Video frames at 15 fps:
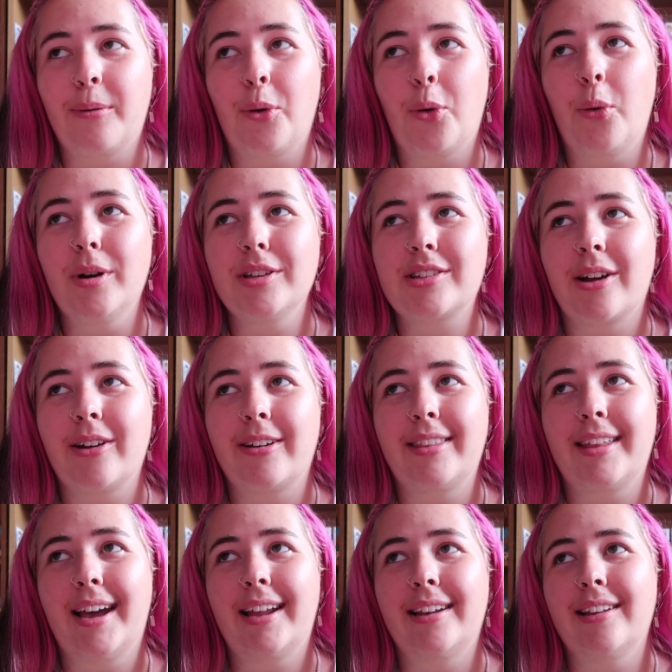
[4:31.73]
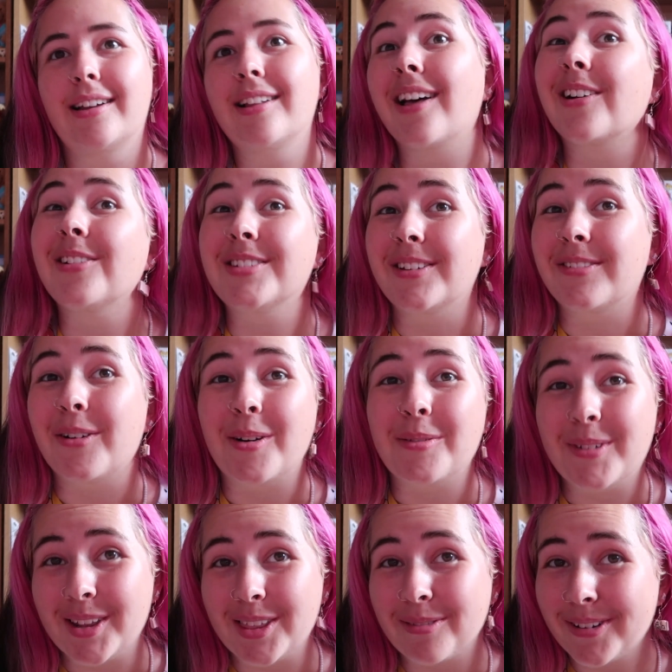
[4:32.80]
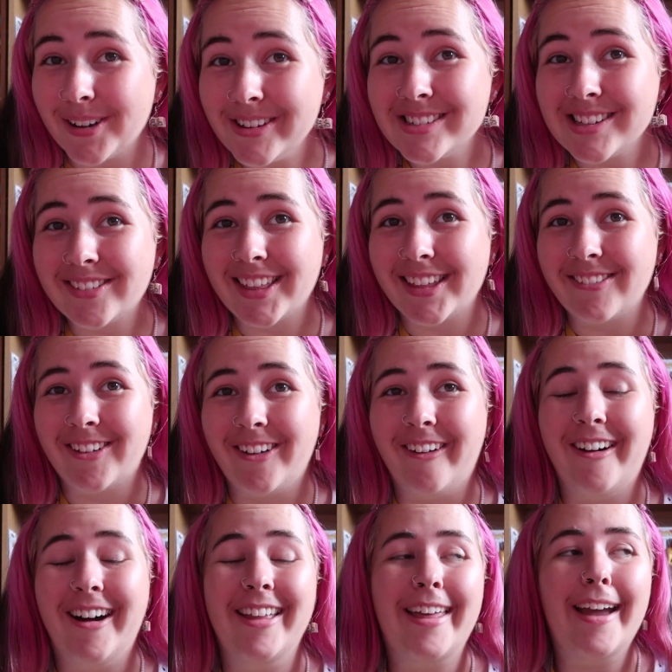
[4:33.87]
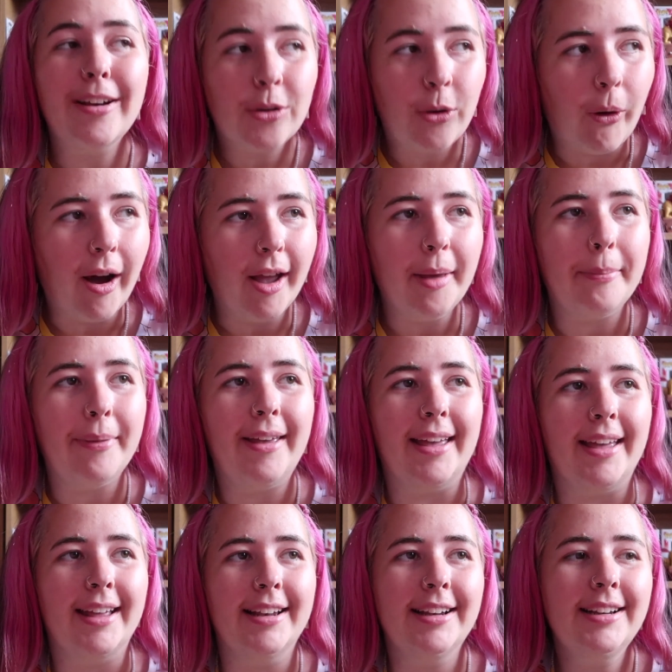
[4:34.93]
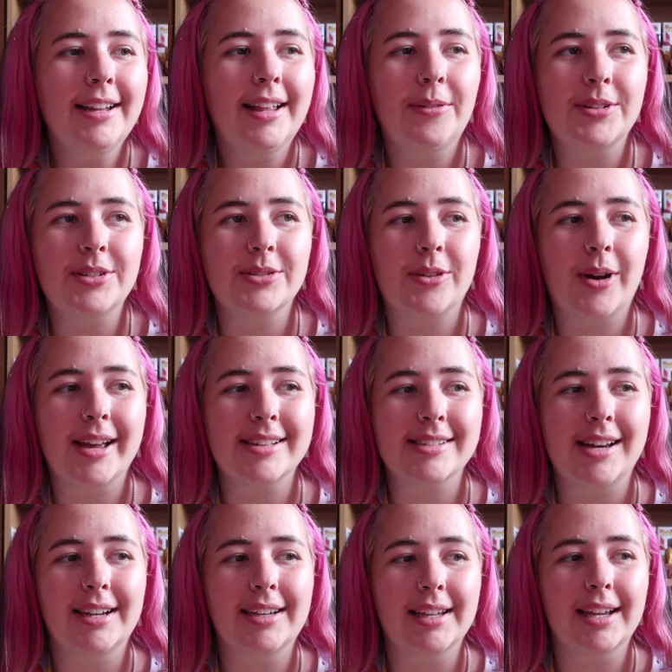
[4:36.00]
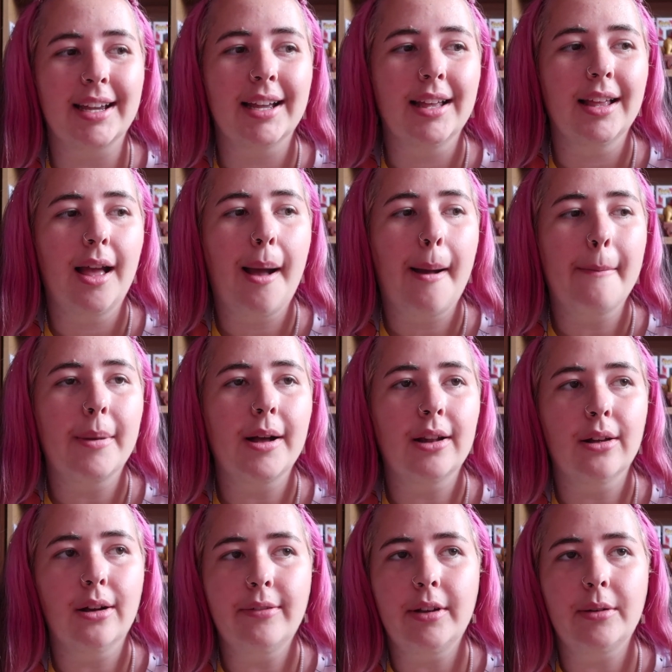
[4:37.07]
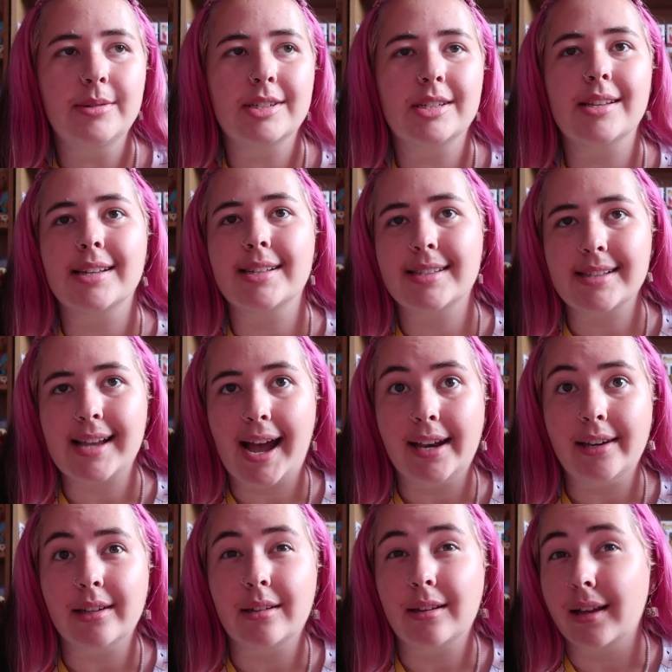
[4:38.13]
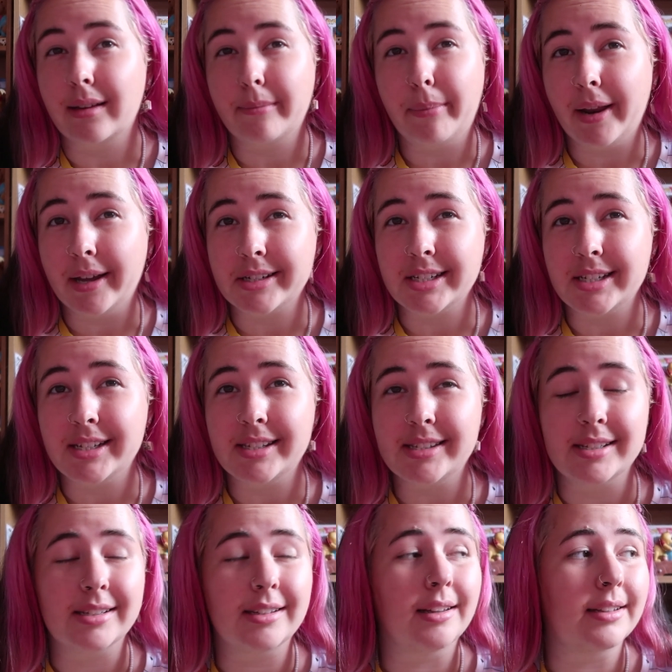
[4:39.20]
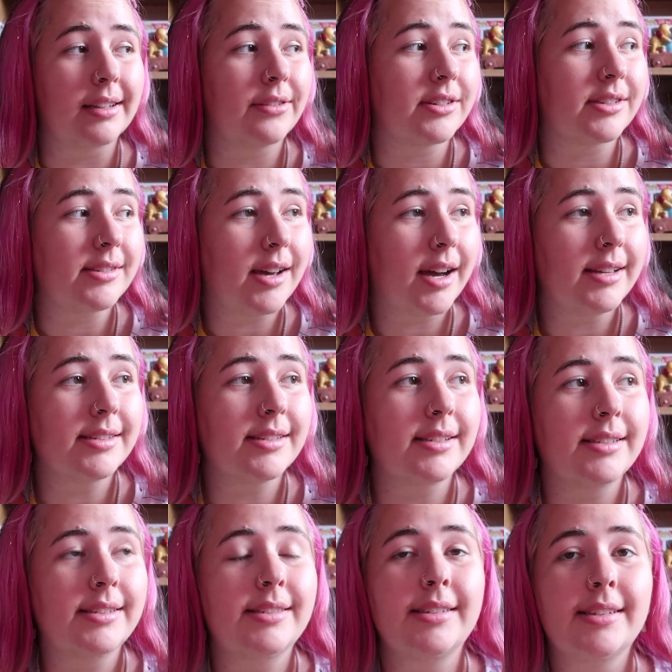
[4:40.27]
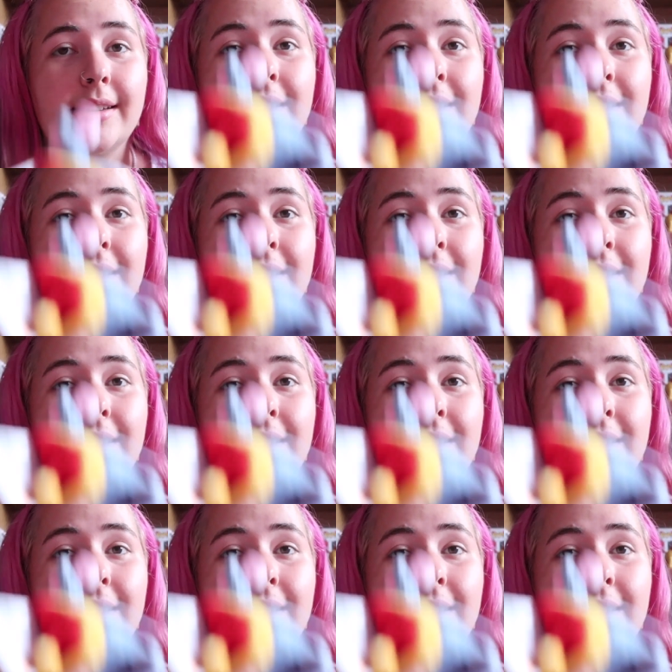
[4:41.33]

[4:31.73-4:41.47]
always go in there and look like obviously for what Winnie the Pooh stuff they've got, and they had quite a bit in, which is quite exciting, but a lot of it was just like standard like plushies and like different sizes.